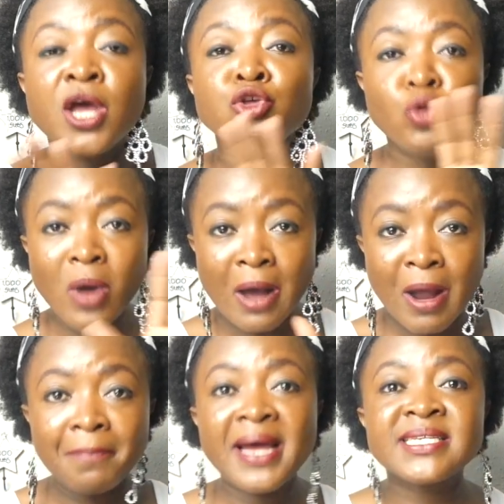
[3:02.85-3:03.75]
You
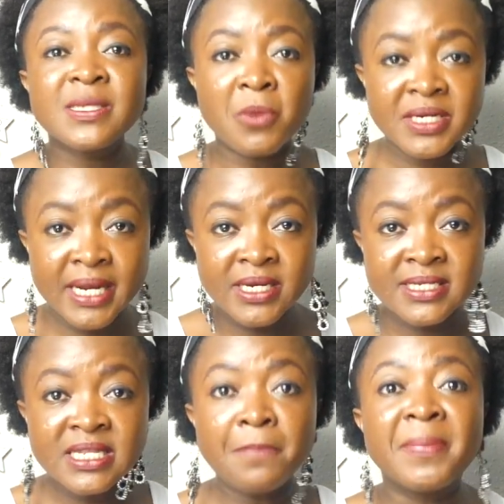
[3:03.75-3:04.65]
apply
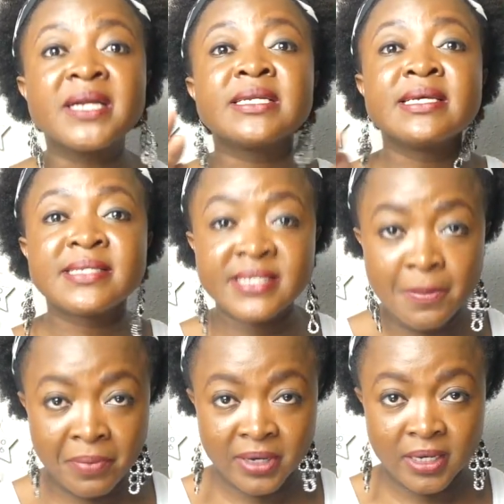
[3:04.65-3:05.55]
simultaneously but
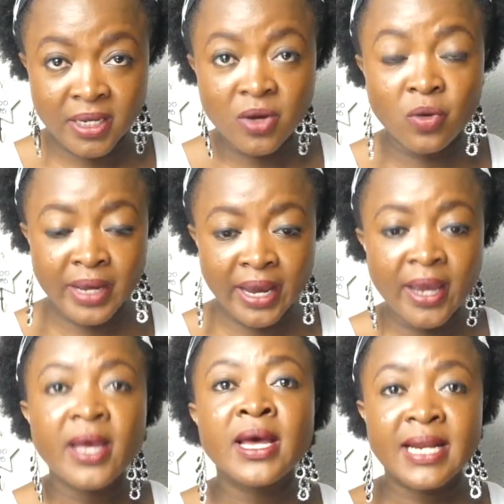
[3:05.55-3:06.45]
separately,
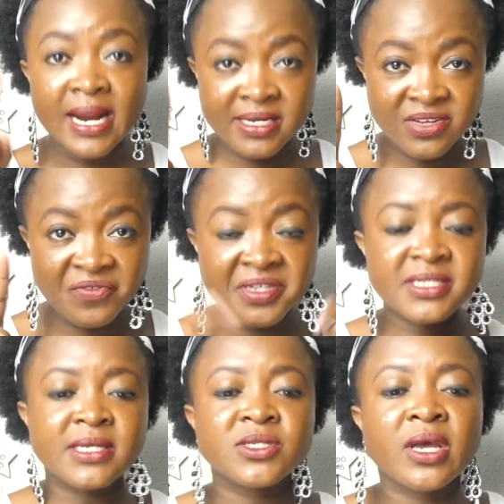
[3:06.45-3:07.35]
okay? That is the
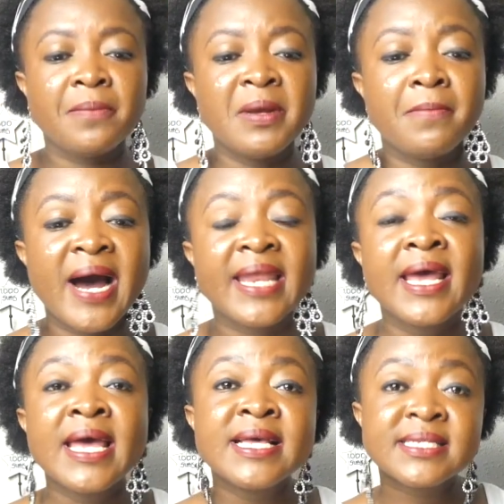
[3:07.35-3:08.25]
first thing to keep in mind.
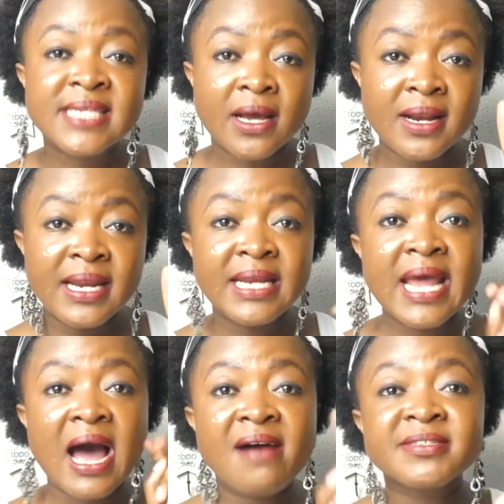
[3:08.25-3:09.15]
Secondly, they
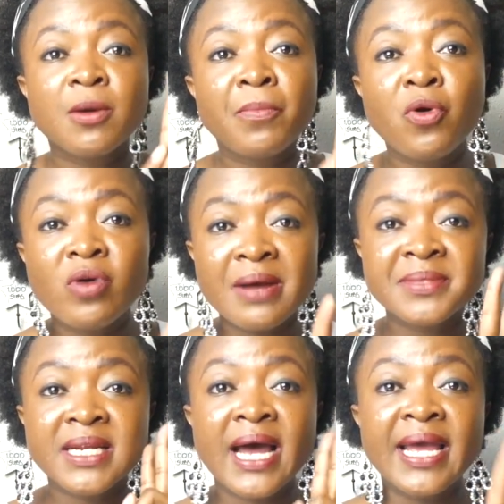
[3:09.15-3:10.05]
have some programs
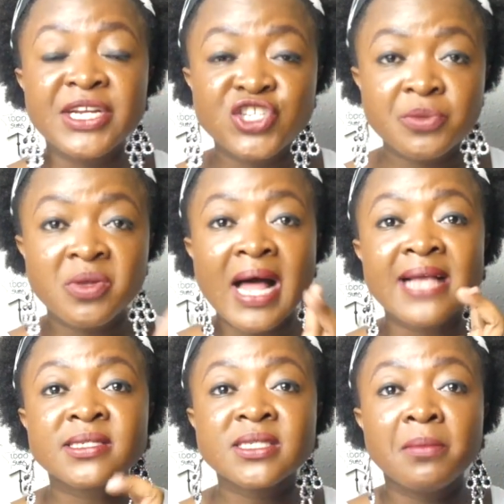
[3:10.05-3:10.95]
that are eligible
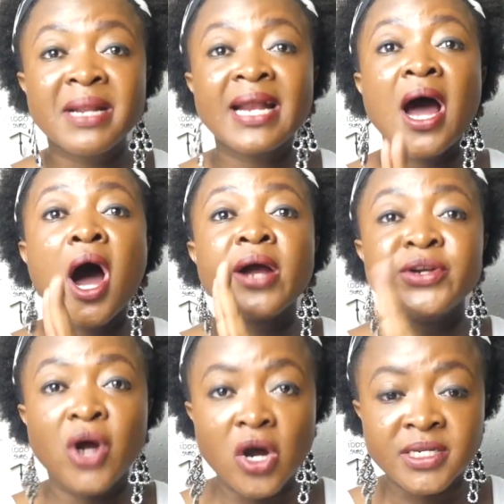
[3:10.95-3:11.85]
and some that are
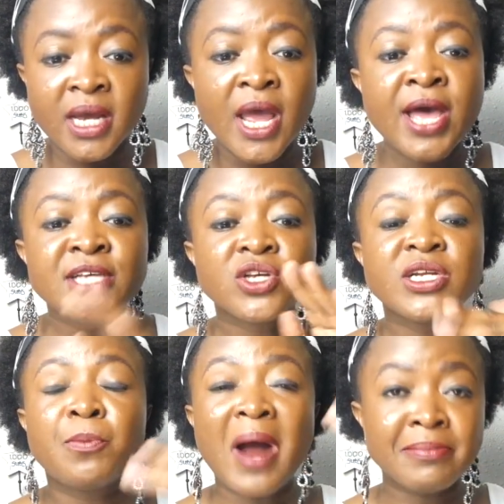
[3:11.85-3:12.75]
not. So
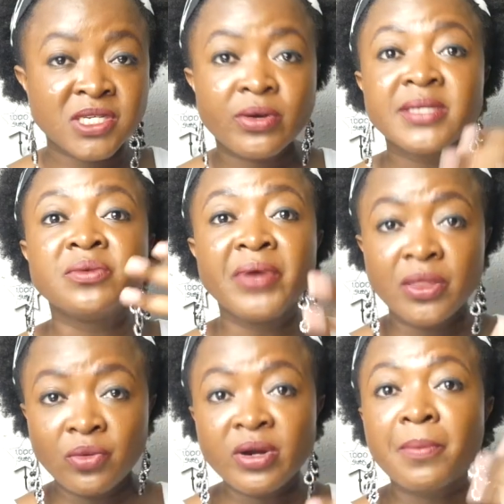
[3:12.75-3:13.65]
I'm just going to
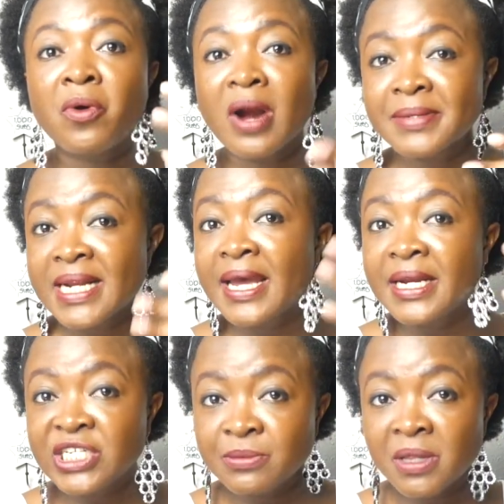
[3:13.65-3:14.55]
read through the programs that are
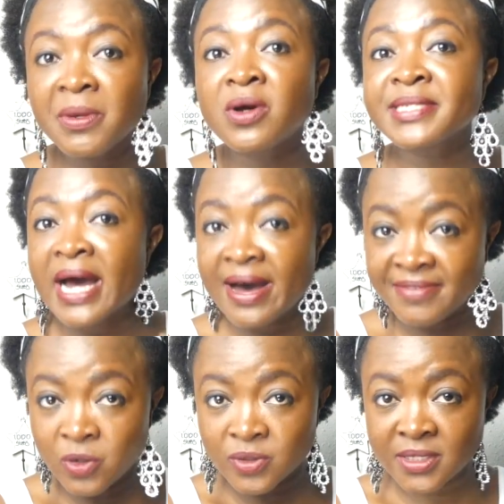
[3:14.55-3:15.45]
eligible because I
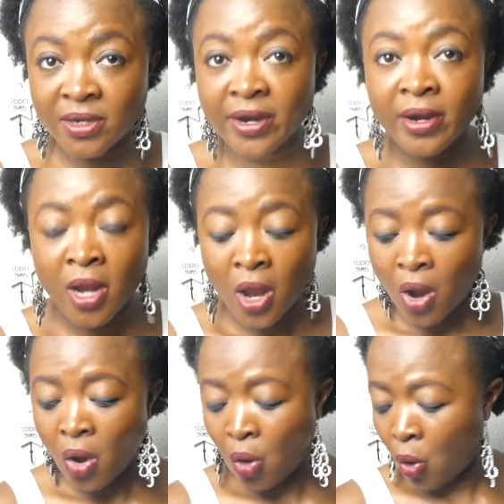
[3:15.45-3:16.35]
have notes here.
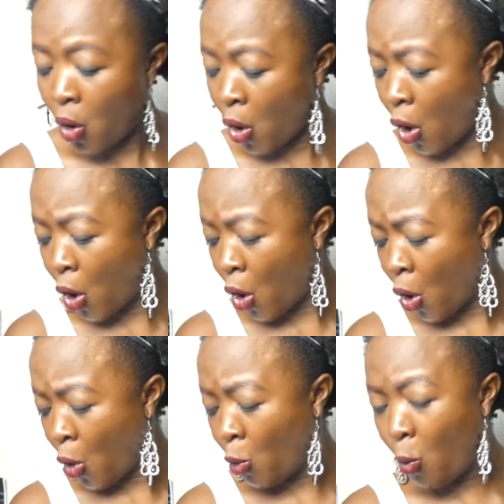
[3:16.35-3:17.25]

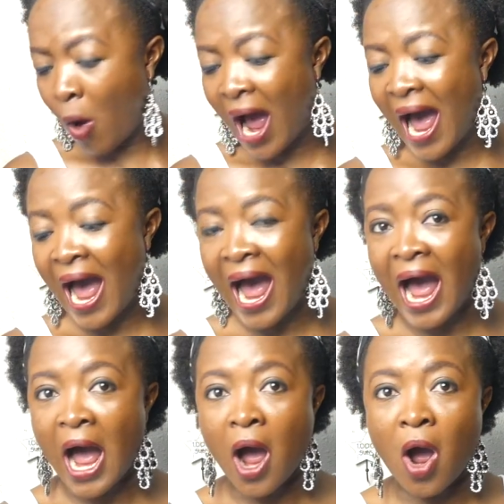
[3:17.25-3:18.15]
Oh
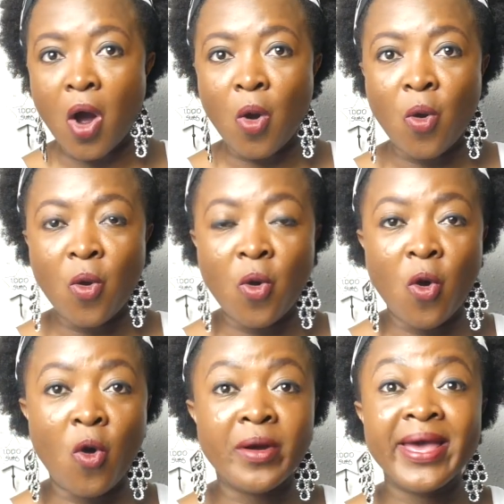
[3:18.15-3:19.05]
wow,
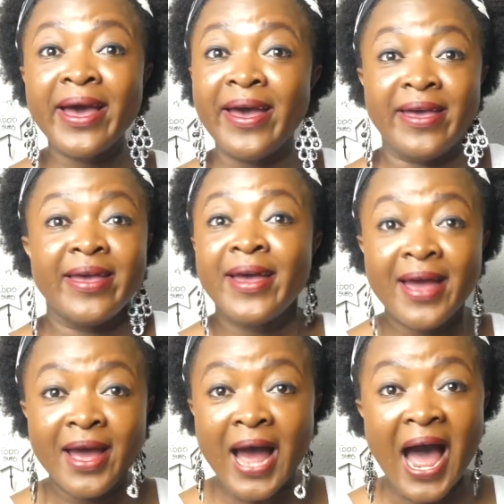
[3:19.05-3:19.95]
okay.
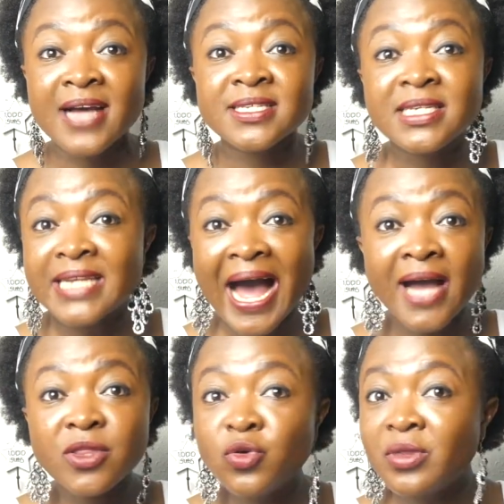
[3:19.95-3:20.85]

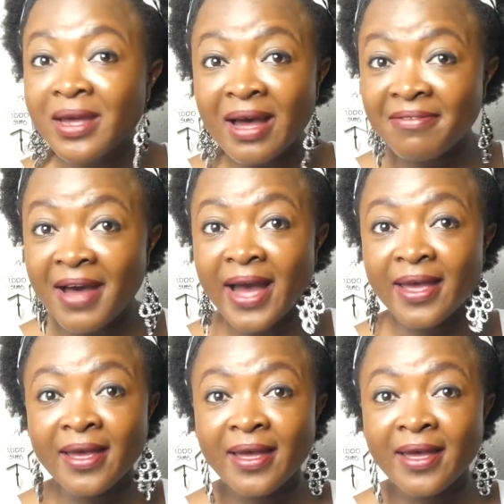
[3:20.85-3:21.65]
Accident du travail.